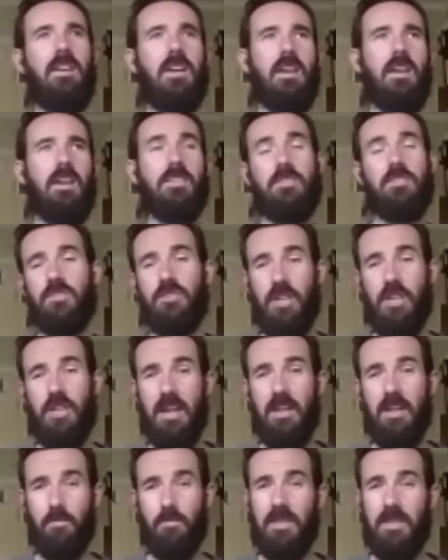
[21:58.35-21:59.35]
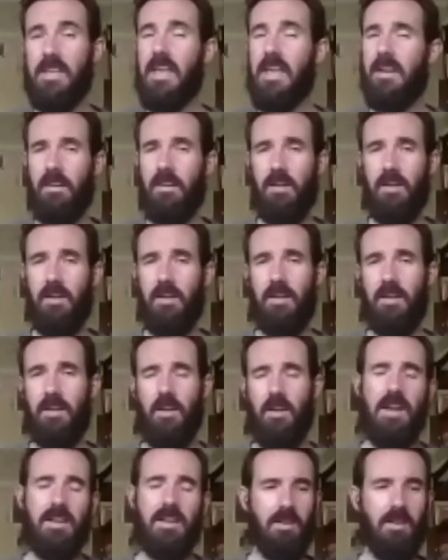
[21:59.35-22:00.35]
Because I was chatting with the editor at I D
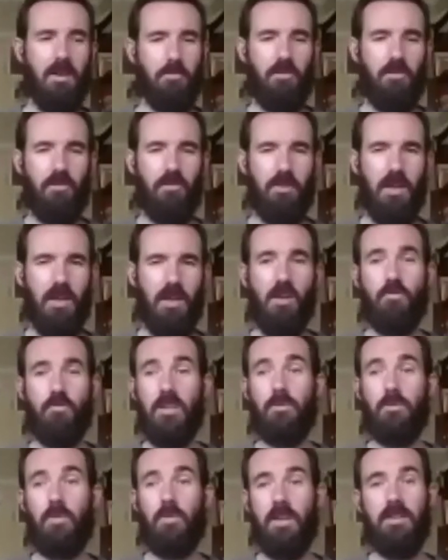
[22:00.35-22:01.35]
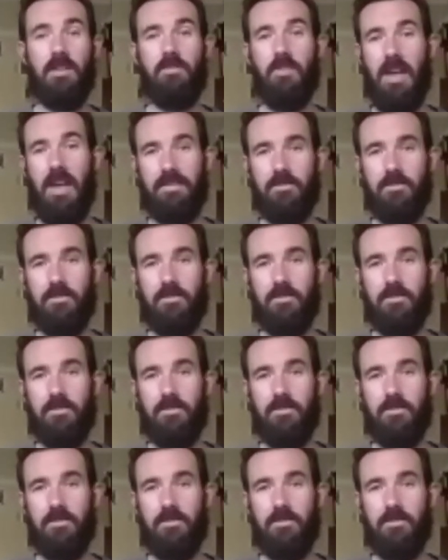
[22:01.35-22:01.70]
W and I really wanted like,